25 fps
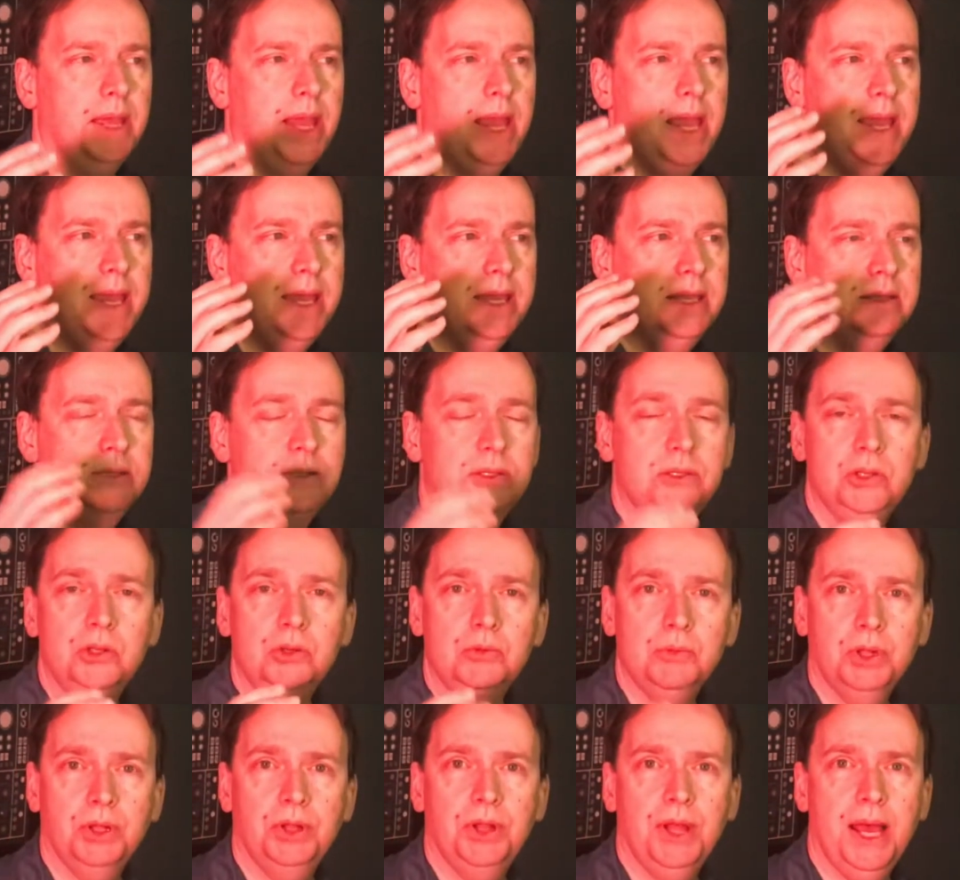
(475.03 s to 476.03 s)
a
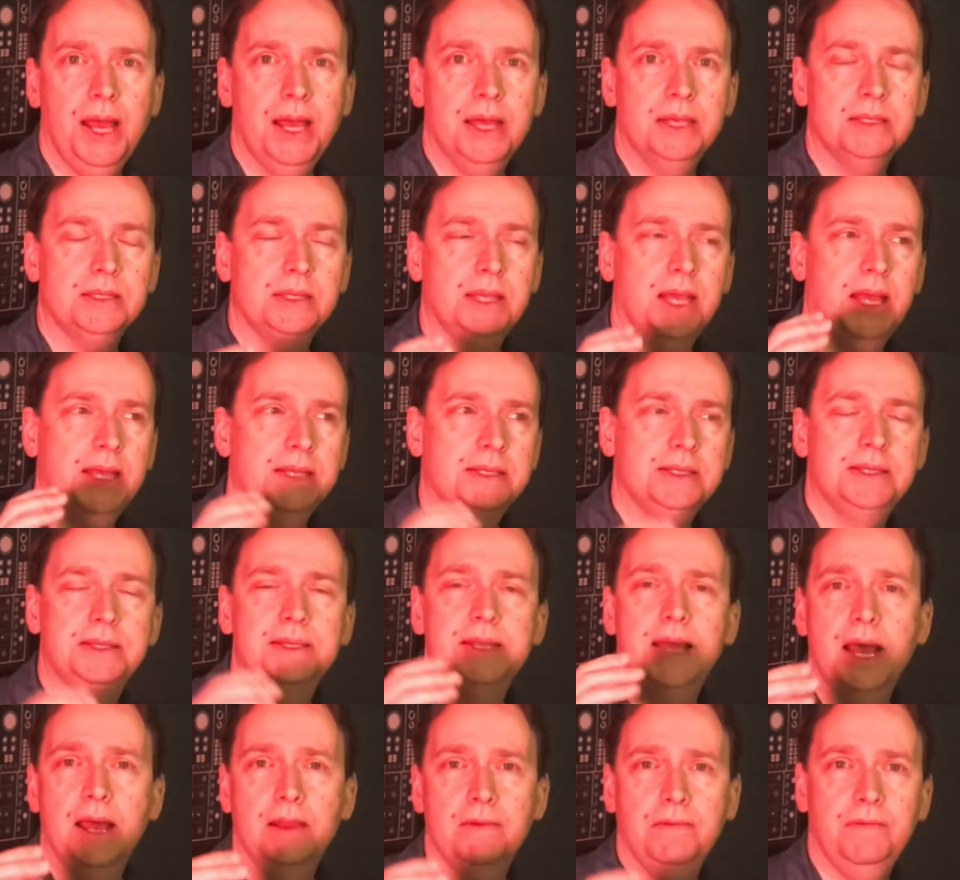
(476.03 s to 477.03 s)
Zoom class as
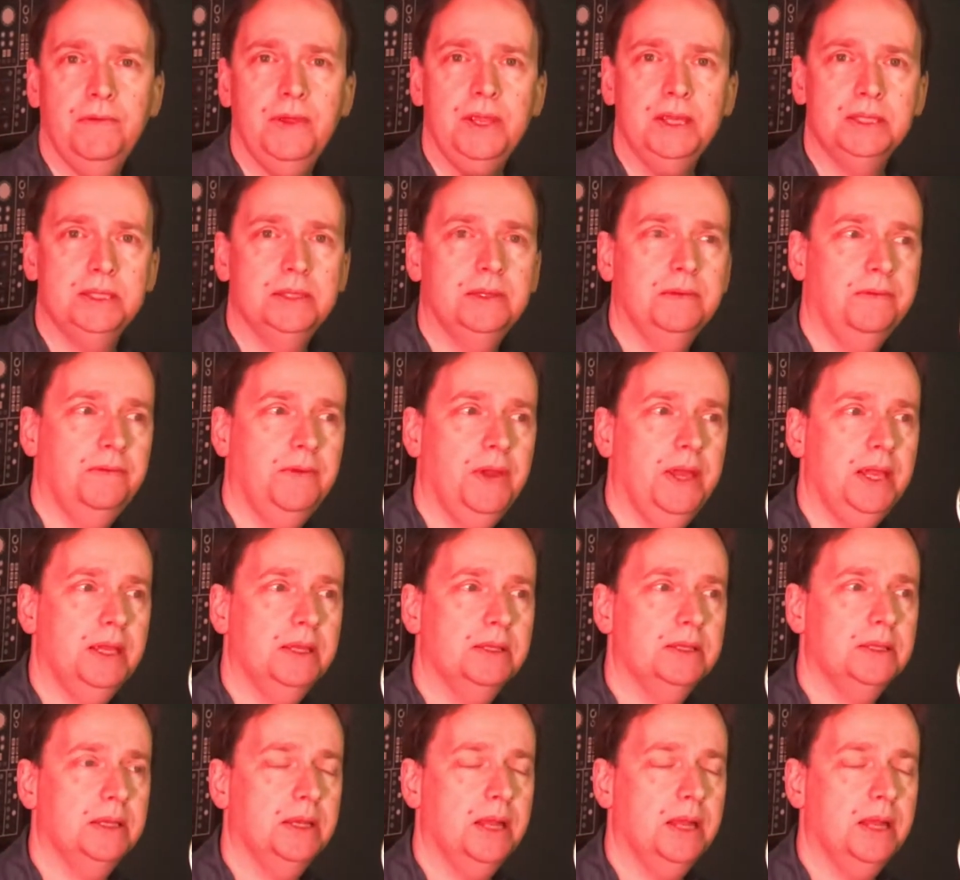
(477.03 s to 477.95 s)
not face to face.